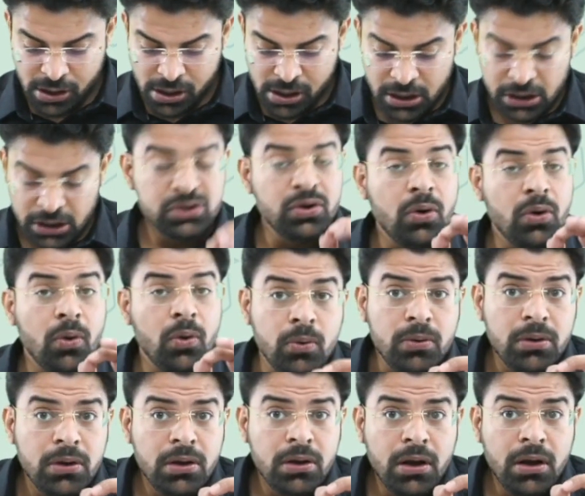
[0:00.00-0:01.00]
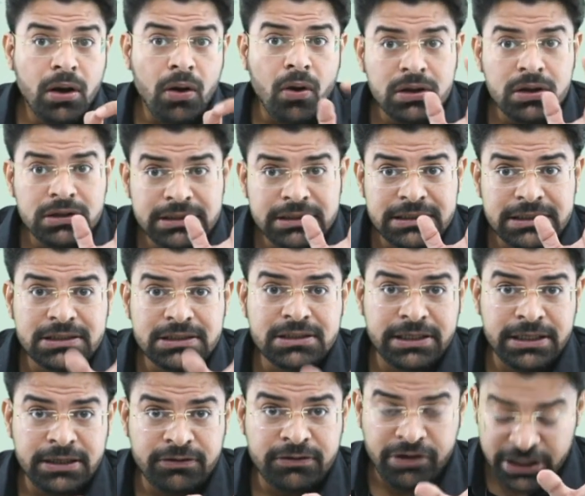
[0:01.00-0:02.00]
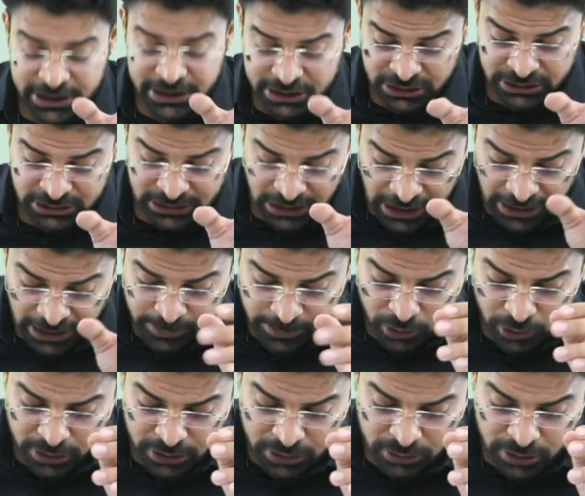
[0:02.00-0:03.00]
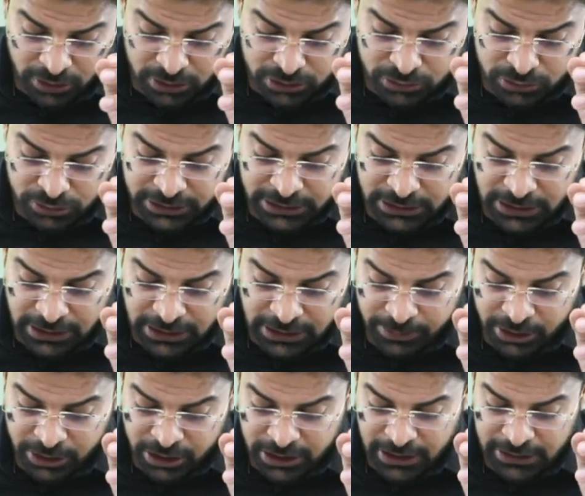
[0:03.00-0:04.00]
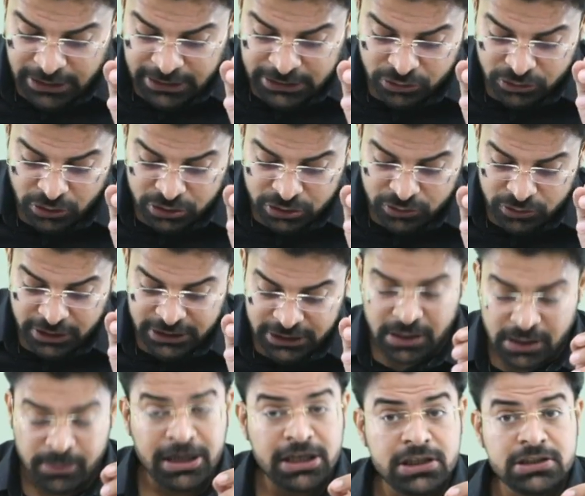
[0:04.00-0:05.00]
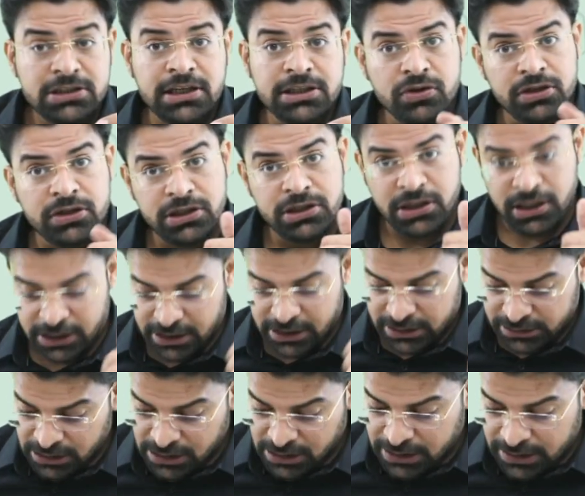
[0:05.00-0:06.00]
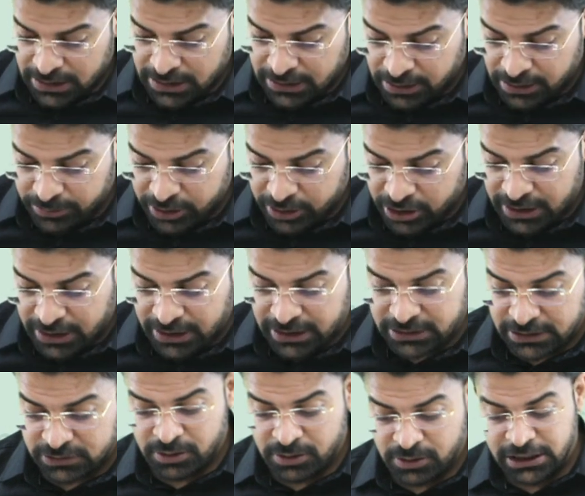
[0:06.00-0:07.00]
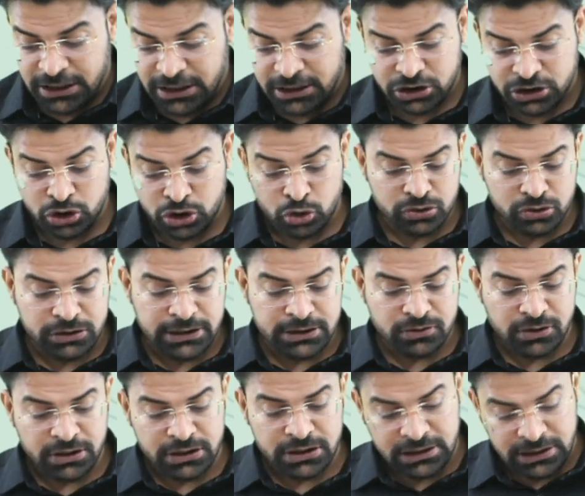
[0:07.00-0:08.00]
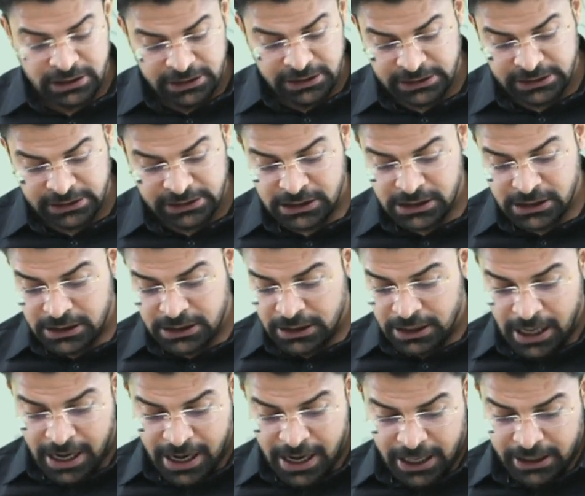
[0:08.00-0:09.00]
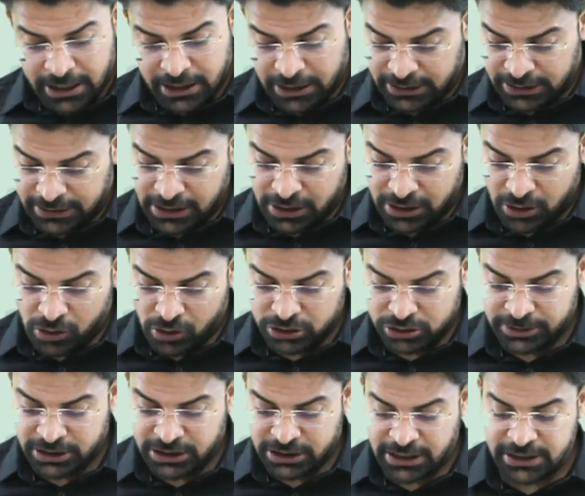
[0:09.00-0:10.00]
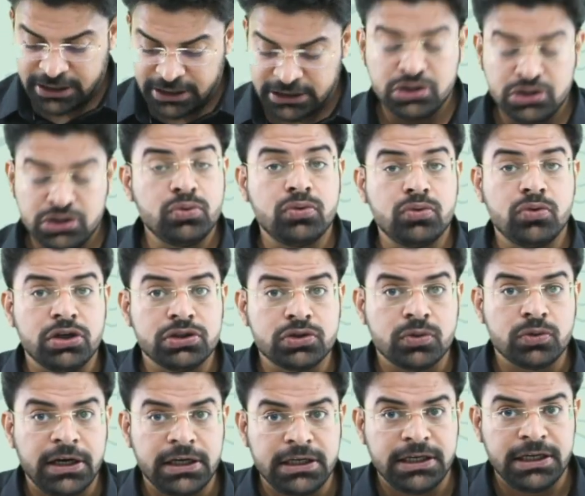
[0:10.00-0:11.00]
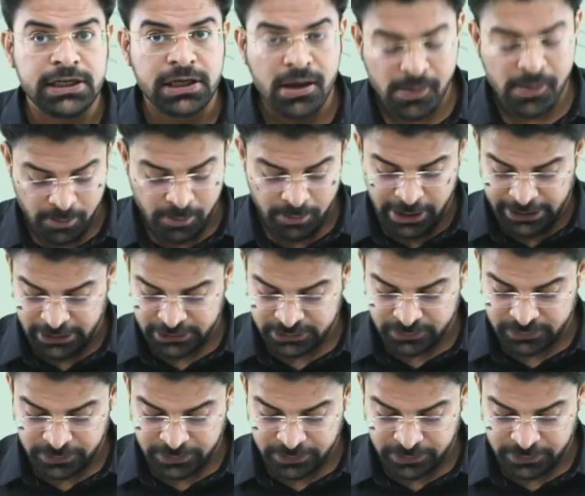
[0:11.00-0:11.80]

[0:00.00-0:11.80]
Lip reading: So all these three variations are important. Cos 2 theta can be written as cos square theta minus sin square theta. Yes. It can be written as 1 minus 2 sin square theta. Yes. And it can also be written as 2 cos square theta minus 1.